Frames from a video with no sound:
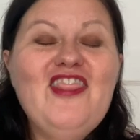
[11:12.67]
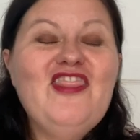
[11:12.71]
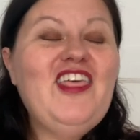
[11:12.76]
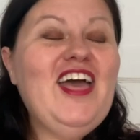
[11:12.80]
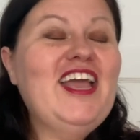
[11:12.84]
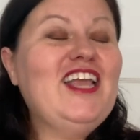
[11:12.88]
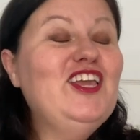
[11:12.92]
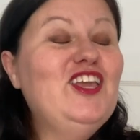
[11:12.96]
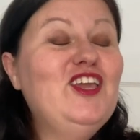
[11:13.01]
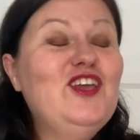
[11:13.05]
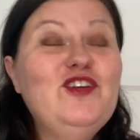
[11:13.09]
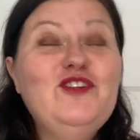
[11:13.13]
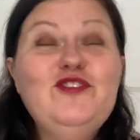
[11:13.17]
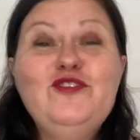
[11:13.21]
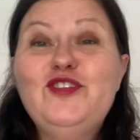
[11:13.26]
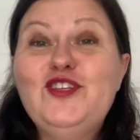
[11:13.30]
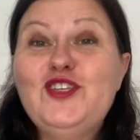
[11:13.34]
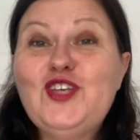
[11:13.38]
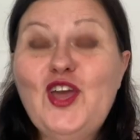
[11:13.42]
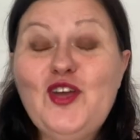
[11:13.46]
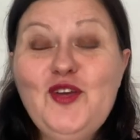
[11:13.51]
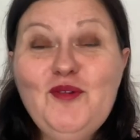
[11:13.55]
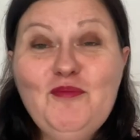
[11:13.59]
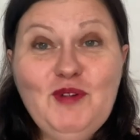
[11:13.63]
Thank you
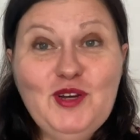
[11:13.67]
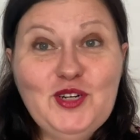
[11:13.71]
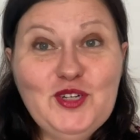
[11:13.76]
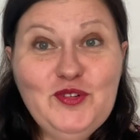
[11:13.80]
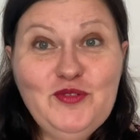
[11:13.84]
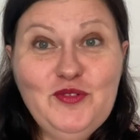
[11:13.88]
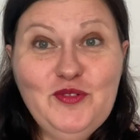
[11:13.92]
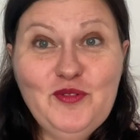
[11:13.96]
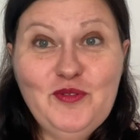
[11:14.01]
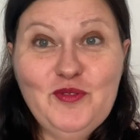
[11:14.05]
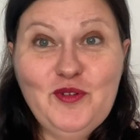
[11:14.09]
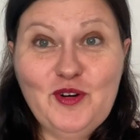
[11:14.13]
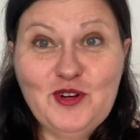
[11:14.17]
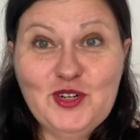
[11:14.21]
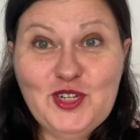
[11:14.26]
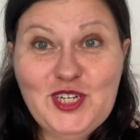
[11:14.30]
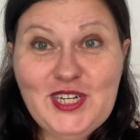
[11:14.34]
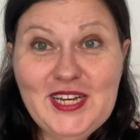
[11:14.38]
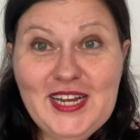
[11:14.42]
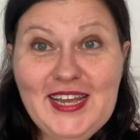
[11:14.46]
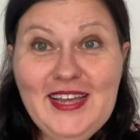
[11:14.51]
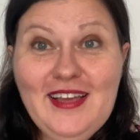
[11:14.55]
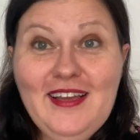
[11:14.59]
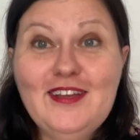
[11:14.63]
so much for
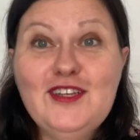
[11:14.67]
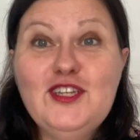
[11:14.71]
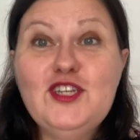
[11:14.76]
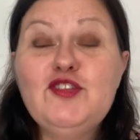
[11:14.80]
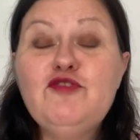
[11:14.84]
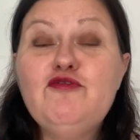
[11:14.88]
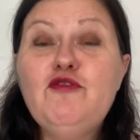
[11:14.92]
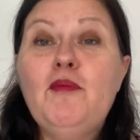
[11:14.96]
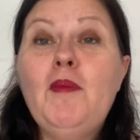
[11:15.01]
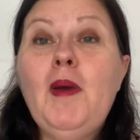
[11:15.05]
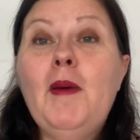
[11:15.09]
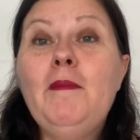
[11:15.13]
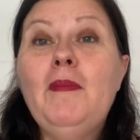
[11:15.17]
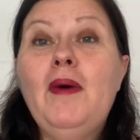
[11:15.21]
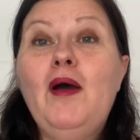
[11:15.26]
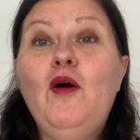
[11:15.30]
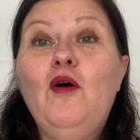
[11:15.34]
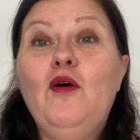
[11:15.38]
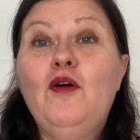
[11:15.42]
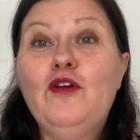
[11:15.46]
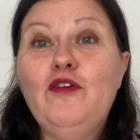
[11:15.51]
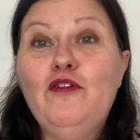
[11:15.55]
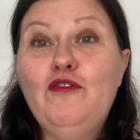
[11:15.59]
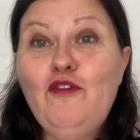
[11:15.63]
watching. Just remember,
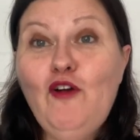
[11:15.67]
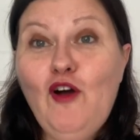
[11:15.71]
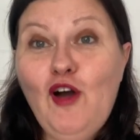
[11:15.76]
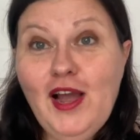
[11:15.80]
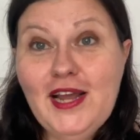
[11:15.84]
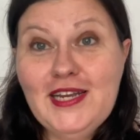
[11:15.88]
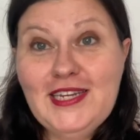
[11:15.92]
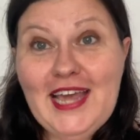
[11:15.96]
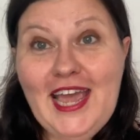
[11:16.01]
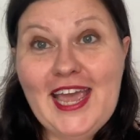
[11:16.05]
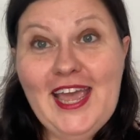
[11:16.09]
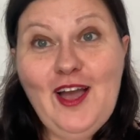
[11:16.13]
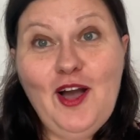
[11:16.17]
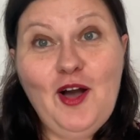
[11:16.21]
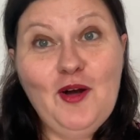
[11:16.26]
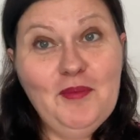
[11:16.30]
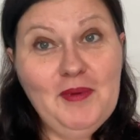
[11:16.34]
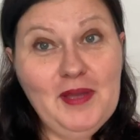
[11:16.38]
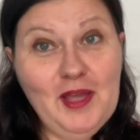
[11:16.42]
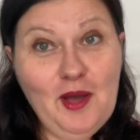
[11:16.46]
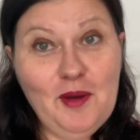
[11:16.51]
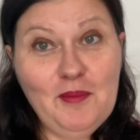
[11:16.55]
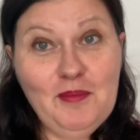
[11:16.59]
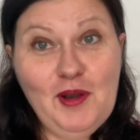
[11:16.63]
on a Friday, I'll
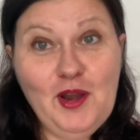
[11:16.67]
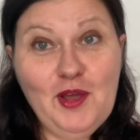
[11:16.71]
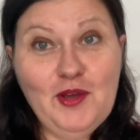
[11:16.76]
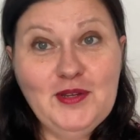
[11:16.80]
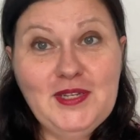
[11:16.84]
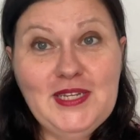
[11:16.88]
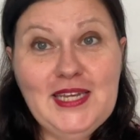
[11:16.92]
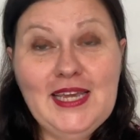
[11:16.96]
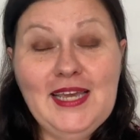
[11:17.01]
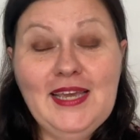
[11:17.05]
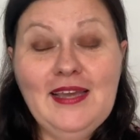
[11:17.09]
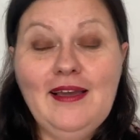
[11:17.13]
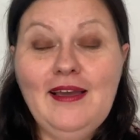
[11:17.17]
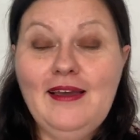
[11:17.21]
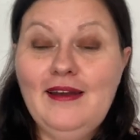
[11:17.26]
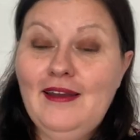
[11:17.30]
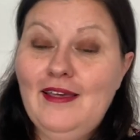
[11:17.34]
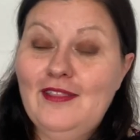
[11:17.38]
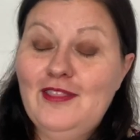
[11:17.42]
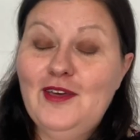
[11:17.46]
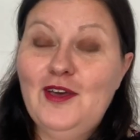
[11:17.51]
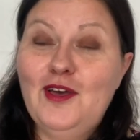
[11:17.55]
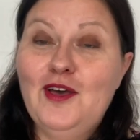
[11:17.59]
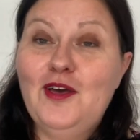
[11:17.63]
be uploading
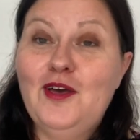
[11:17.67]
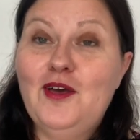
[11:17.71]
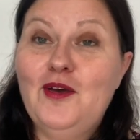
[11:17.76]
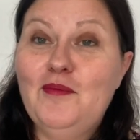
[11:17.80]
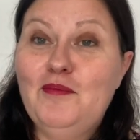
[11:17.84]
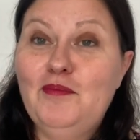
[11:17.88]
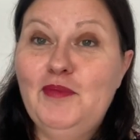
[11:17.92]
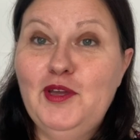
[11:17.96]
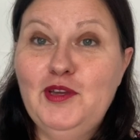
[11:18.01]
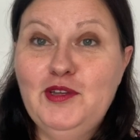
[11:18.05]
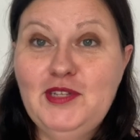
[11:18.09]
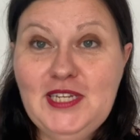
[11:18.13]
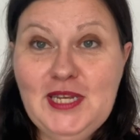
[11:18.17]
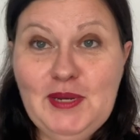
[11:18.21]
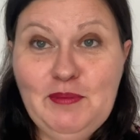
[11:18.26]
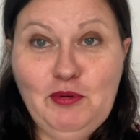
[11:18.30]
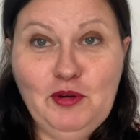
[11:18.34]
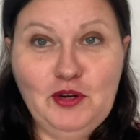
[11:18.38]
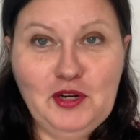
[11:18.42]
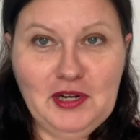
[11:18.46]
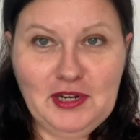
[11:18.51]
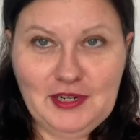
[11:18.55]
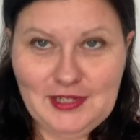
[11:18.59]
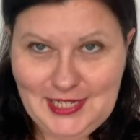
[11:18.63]
another beauty
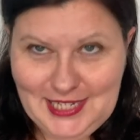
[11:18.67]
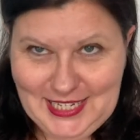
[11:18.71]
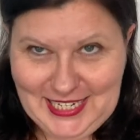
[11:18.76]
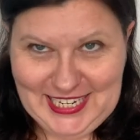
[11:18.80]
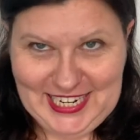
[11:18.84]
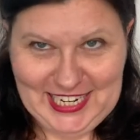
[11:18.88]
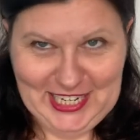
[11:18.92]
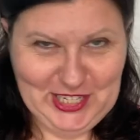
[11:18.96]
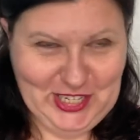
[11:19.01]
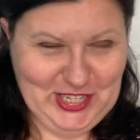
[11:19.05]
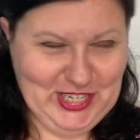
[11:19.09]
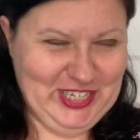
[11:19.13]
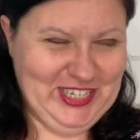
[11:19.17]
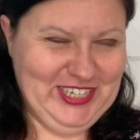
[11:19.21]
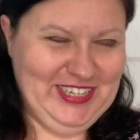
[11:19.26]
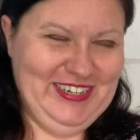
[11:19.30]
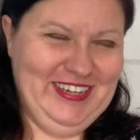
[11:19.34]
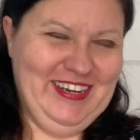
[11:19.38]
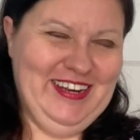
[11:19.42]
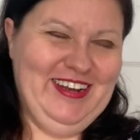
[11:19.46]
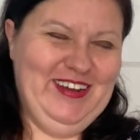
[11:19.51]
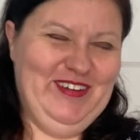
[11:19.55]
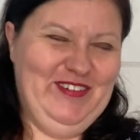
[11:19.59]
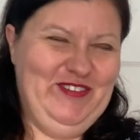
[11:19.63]
product
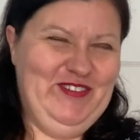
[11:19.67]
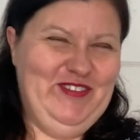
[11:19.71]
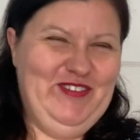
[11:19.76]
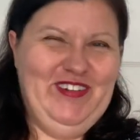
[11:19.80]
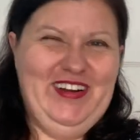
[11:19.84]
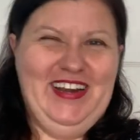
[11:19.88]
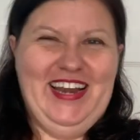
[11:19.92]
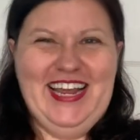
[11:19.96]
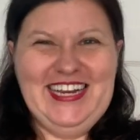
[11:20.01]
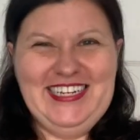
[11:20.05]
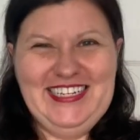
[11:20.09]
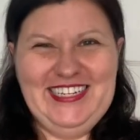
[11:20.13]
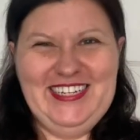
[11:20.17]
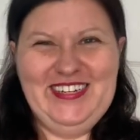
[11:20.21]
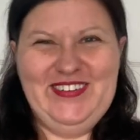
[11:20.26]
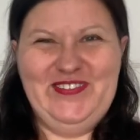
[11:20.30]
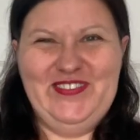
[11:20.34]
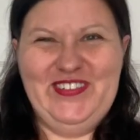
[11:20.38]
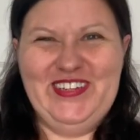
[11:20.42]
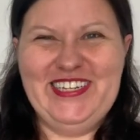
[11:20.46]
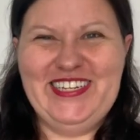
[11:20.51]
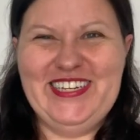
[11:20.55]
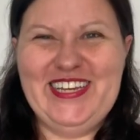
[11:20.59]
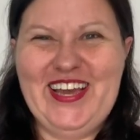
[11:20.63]
addiction related
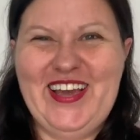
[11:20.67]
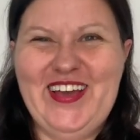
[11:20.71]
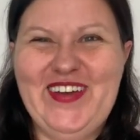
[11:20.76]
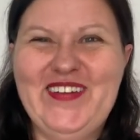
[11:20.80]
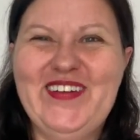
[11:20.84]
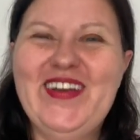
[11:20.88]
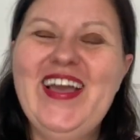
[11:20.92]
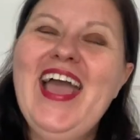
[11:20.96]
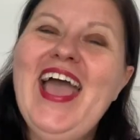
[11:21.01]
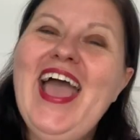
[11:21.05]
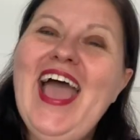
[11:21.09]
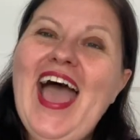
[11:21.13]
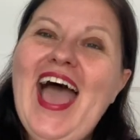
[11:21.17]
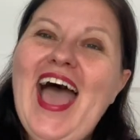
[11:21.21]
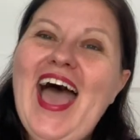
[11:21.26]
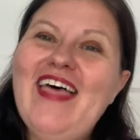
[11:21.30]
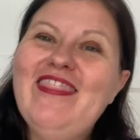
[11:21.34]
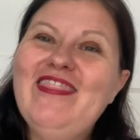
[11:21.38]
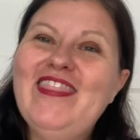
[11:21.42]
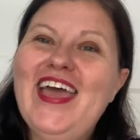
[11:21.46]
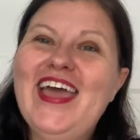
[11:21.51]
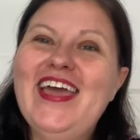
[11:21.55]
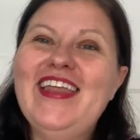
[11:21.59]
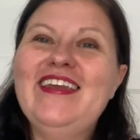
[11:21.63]
video.
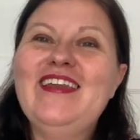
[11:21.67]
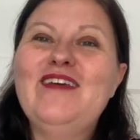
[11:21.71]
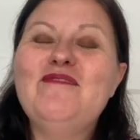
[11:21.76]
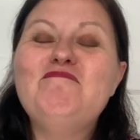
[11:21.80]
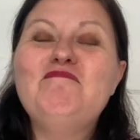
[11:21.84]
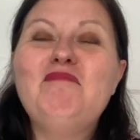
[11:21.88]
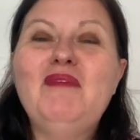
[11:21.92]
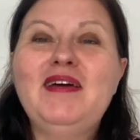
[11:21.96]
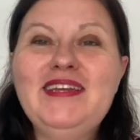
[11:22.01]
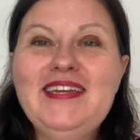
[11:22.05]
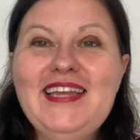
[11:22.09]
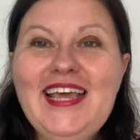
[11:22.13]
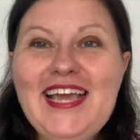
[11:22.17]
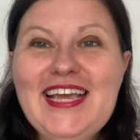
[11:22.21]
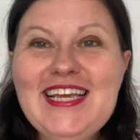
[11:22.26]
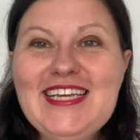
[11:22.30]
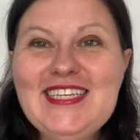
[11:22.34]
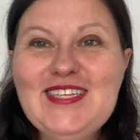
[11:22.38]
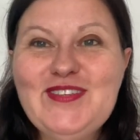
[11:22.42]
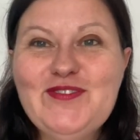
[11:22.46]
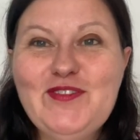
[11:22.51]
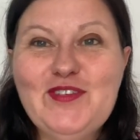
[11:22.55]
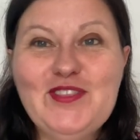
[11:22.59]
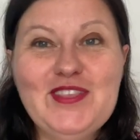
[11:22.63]
And then
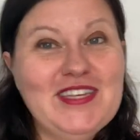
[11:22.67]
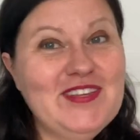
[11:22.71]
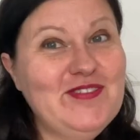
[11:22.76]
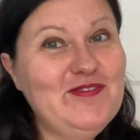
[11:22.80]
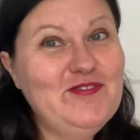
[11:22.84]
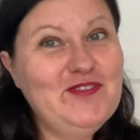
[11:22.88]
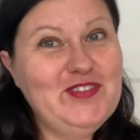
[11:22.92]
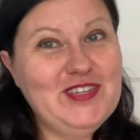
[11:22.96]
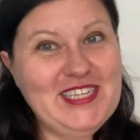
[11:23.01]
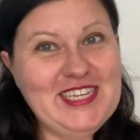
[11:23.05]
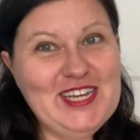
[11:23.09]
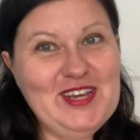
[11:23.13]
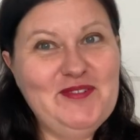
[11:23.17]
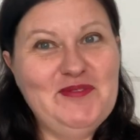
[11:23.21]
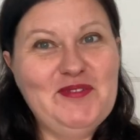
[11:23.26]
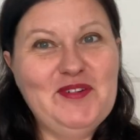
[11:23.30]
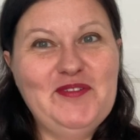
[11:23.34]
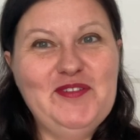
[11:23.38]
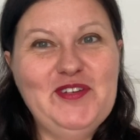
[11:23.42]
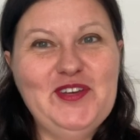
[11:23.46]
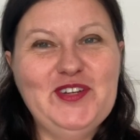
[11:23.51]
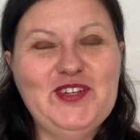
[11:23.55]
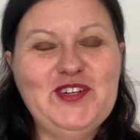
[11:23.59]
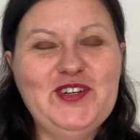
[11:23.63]
Mondays for the foreseeable
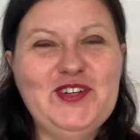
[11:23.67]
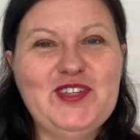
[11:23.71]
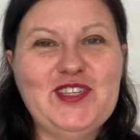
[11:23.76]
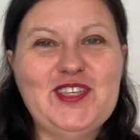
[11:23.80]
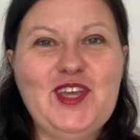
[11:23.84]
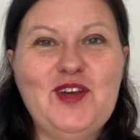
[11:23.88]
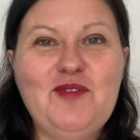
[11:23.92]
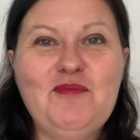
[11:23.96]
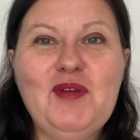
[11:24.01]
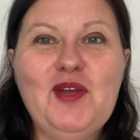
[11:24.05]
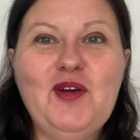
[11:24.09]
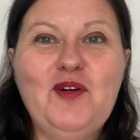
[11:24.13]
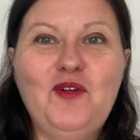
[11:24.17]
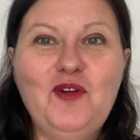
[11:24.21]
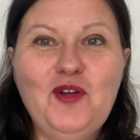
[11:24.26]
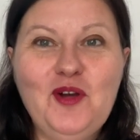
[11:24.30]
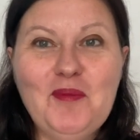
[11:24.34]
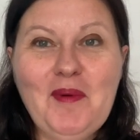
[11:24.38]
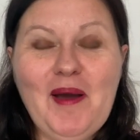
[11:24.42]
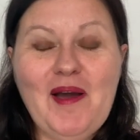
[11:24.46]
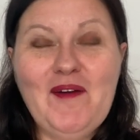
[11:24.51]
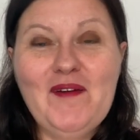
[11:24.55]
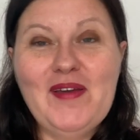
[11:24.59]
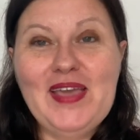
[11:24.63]
future is going to be all
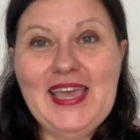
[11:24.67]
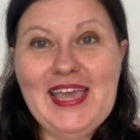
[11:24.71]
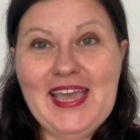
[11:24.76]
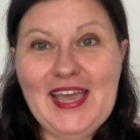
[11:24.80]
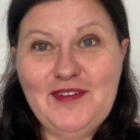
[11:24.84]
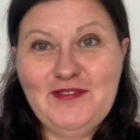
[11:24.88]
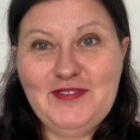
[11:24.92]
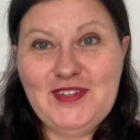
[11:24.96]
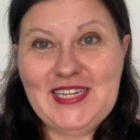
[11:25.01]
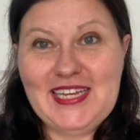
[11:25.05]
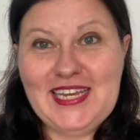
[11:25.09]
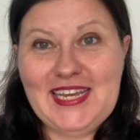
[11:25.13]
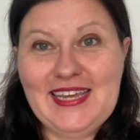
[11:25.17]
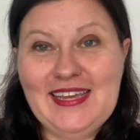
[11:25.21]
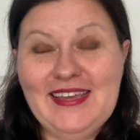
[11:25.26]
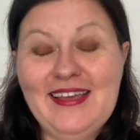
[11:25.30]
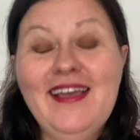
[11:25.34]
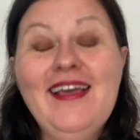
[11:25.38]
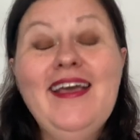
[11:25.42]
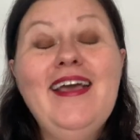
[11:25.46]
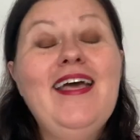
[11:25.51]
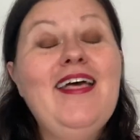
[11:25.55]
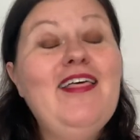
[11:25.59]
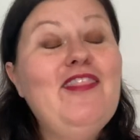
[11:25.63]
about EFT.
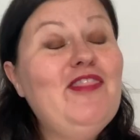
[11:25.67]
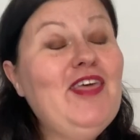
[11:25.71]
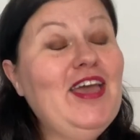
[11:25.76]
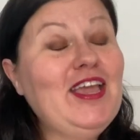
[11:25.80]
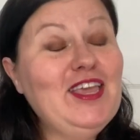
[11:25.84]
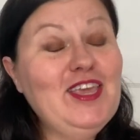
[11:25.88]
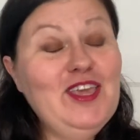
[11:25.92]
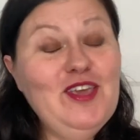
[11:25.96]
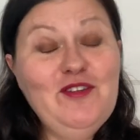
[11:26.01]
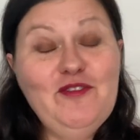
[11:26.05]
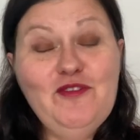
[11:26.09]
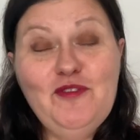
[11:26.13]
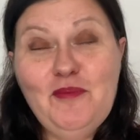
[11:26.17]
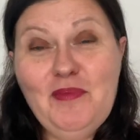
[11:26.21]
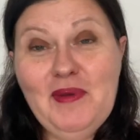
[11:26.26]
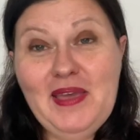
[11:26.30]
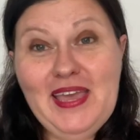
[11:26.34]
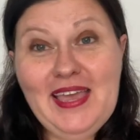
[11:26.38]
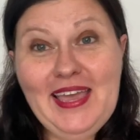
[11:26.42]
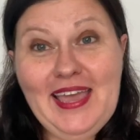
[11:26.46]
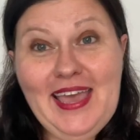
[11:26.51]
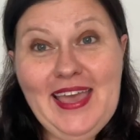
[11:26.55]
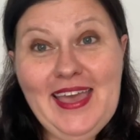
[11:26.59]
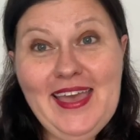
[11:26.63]
Thank you for
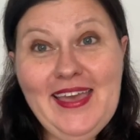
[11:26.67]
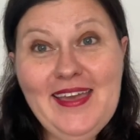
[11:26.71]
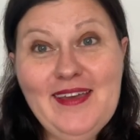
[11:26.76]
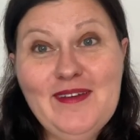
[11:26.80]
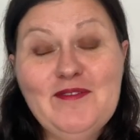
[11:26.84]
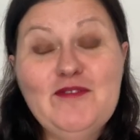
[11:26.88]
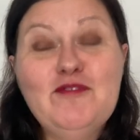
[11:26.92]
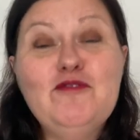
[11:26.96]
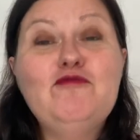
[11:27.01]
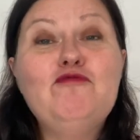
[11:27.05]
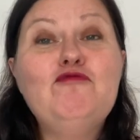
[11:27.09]
being here.